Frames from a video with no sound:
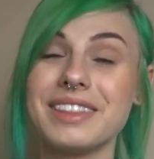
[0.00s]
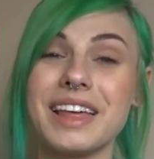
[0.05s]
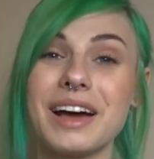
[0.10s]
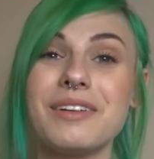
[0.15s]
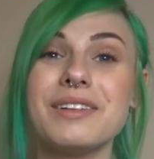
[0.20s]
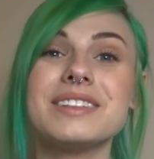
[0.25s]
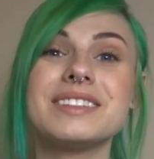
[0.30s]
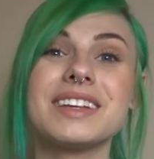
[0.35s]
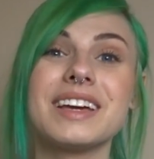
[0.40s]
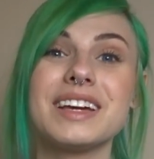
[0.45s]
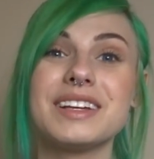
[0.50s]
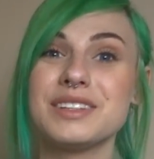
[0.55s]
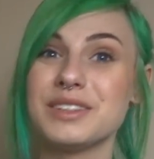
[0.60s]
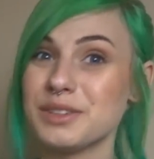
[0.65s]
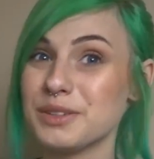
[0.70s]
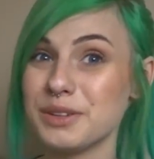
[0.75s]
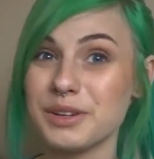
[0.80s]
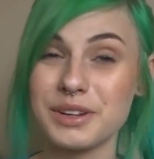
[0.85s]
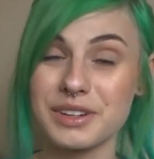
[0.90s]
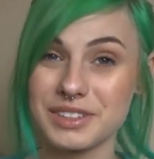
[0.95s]
That was like
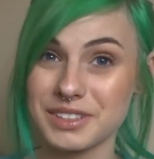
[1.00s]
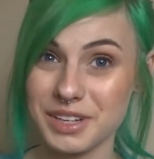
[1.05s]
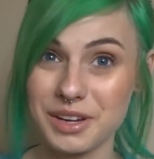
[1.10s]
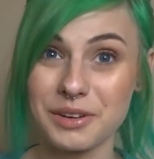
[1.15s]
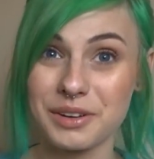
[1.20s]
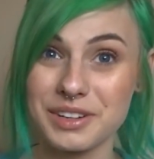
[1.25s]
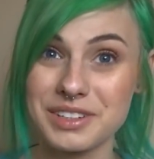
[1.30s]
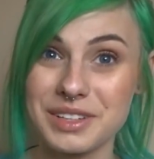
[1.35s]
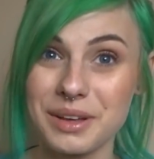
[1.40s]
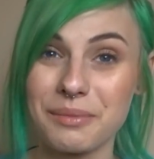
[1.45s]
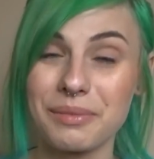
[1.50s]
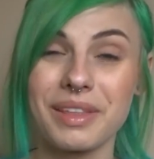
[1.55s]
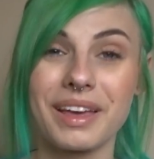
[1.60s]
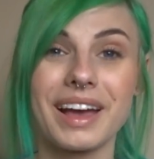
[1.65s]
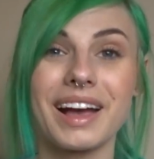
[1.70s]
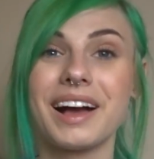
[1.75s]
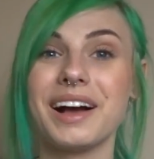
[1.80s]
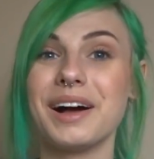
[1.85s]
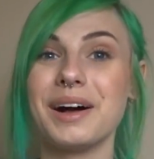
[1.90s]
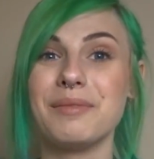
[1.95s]
2 years ago or
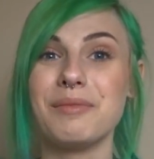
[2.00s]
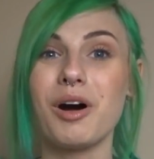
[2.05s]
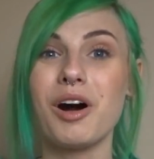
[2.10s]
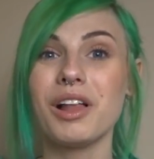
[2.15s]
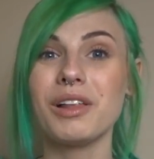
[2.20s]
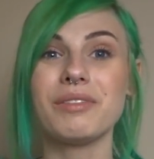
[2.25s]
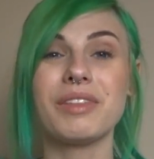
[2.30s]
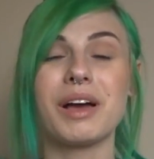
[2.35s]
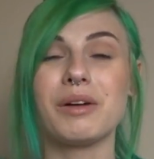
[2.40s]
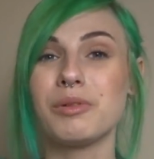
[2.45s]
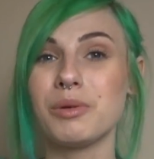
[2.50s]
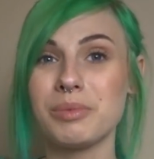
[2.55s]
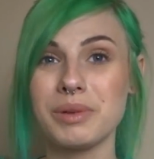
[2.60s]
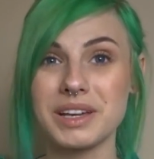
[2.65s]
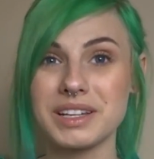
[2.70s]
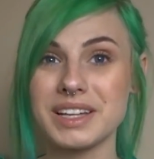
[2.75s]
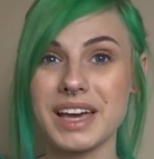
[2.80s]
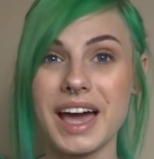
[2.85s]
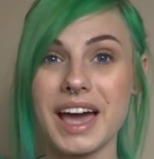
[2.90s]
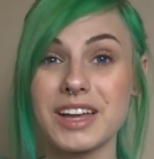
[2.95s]
something. All of that will be
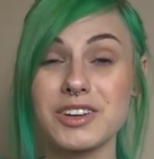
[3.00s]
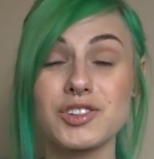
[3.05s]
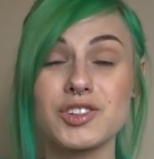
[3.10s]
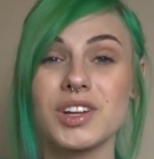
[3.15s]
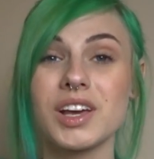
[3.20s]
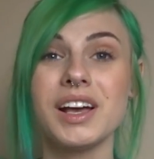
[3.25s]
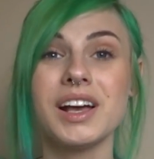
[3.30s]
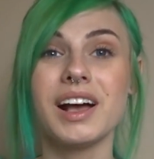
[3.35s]
attached